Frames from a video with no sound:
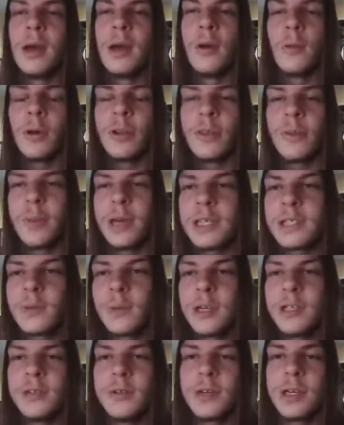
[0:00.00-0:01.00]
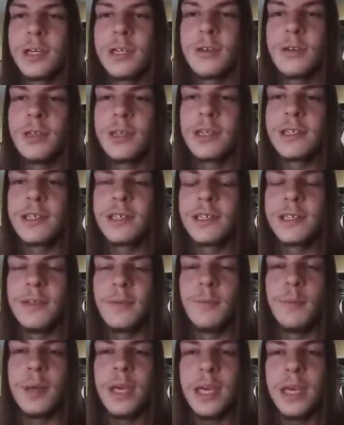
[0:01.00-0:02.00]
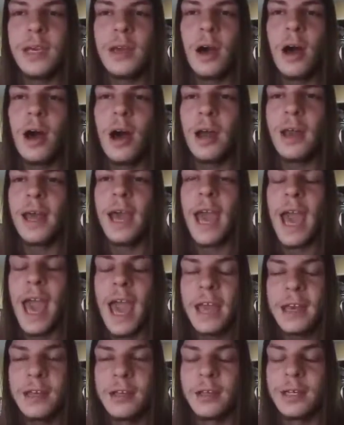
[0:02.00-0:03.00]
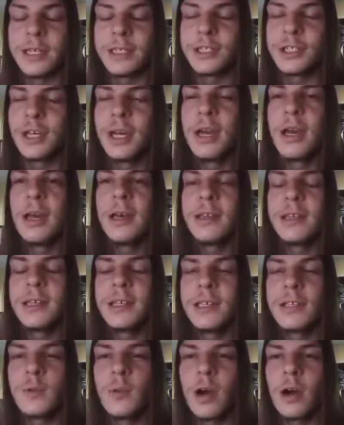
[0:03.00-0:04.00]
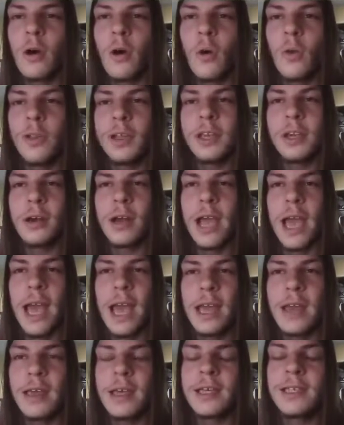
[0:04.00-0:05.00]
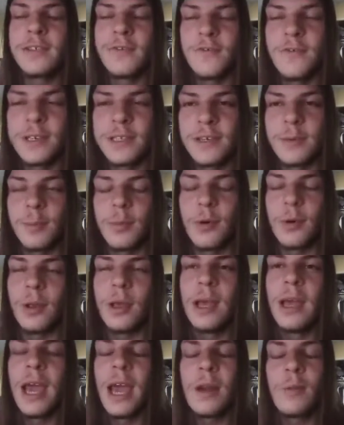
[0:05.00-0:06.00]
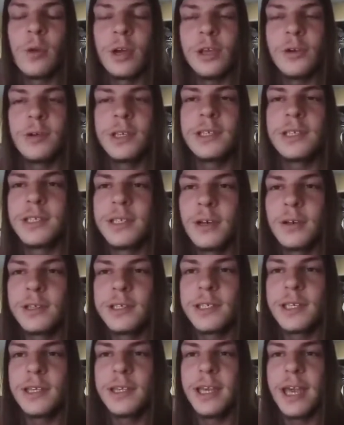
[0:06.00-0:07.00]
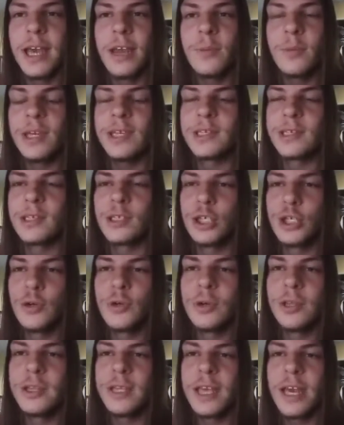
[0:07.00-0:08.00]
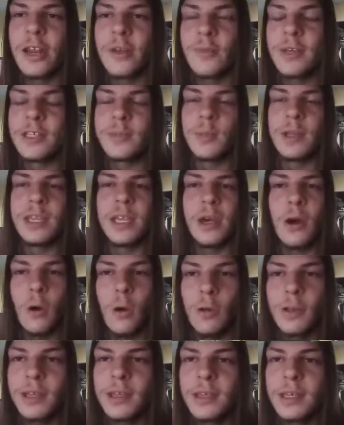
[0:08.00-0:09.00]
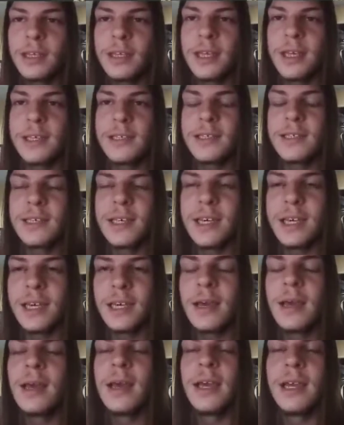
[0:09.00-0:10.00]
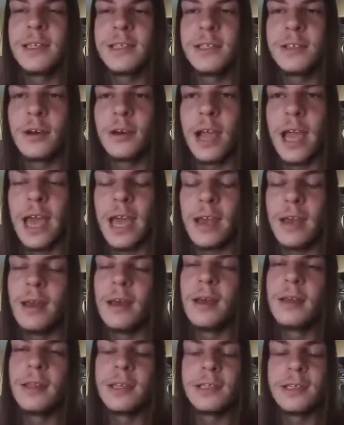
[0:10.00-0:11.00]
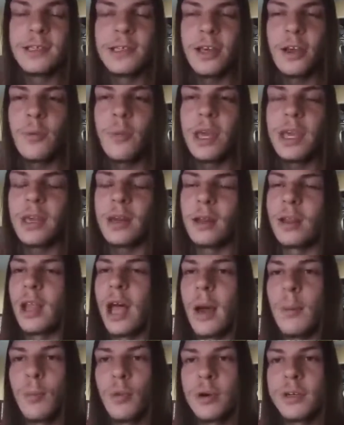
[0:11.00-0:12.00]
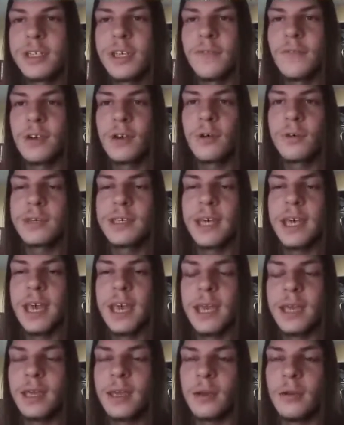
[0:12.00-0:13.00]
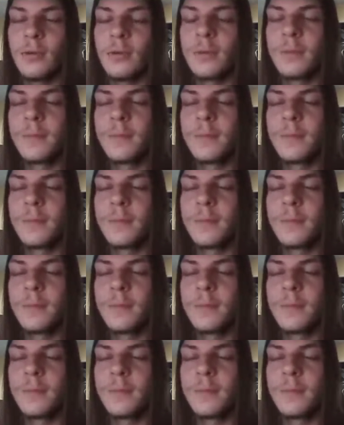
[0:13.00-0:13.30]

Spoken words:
One of the best ways you can do this is to be on a head glitch. This is where only your head is visible, and where you can still see the enemies and shoot at the enemies, but the only thing they see is your head. This is going to make it a lot more difficult to hit you.